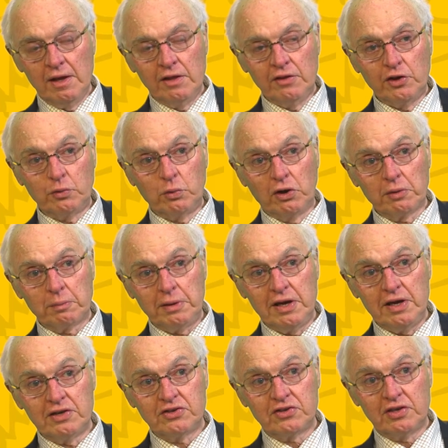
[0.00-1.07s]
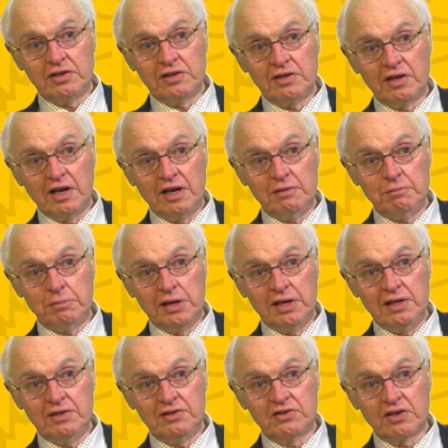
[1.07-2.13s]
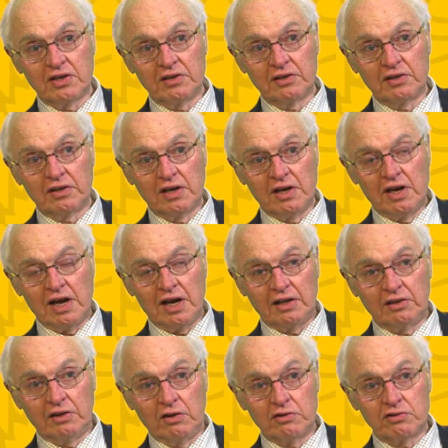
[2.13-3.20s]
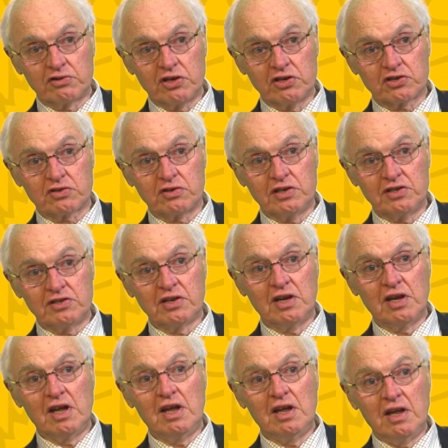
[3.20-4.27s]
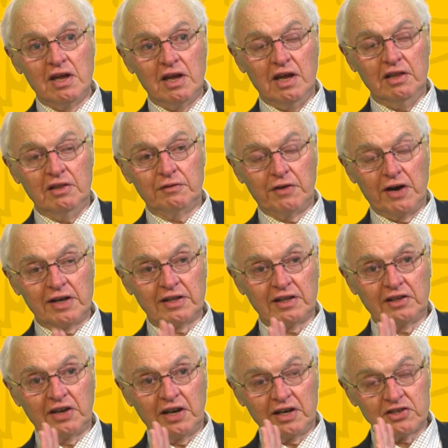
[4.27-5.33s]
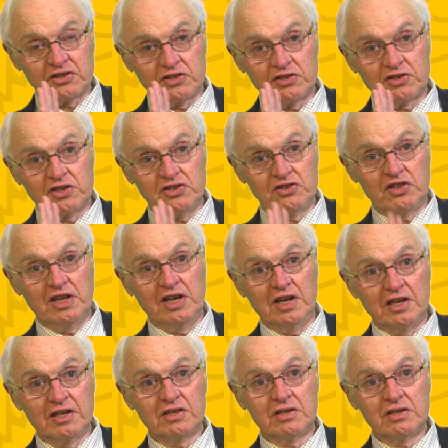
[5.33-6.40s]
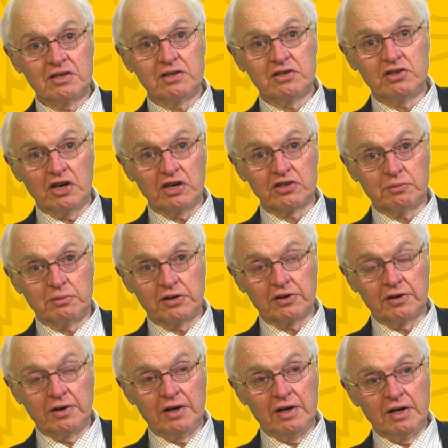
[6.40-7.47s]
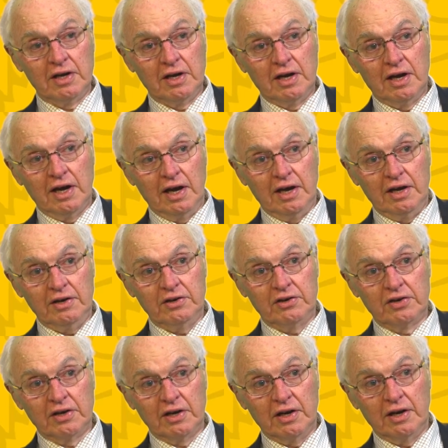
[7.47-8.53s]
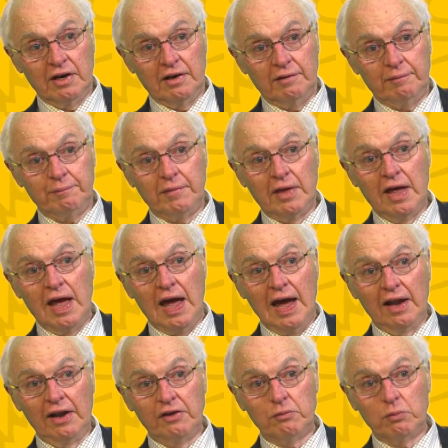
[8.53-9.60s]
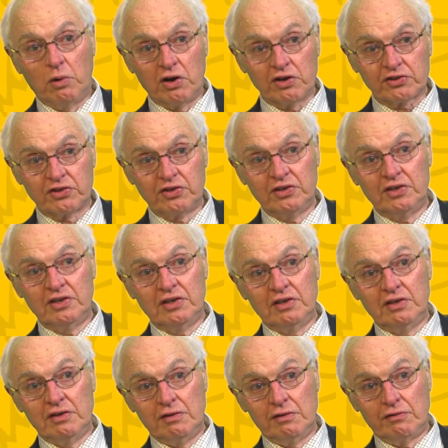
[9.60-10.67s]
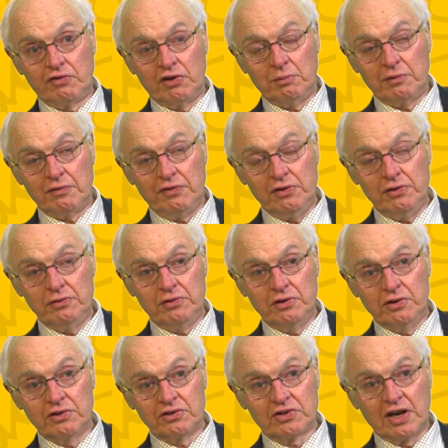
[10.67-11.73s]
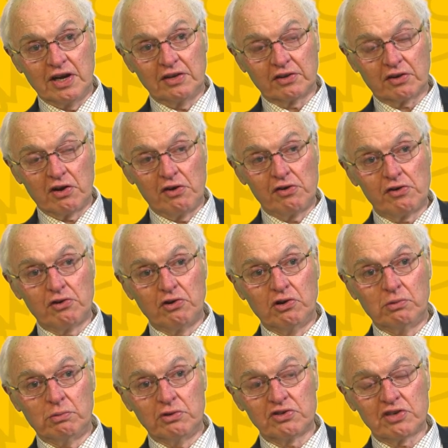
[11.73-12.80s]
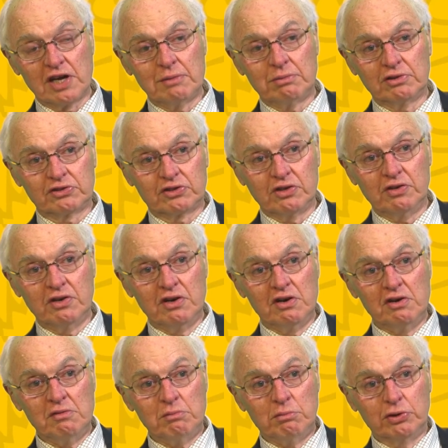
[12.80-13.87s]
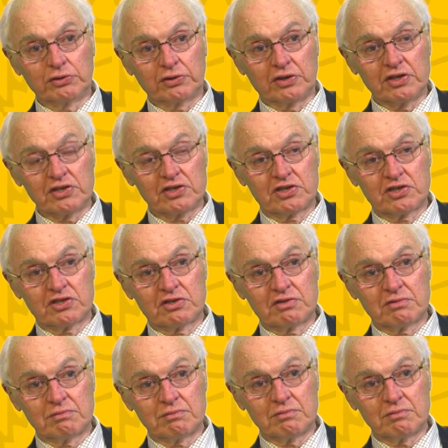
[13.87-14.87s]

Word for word: that what appears in Bean's and Long's histories in the final analysis is their judgment. And Alan Watt, from a few doors down the corridor, was able to put this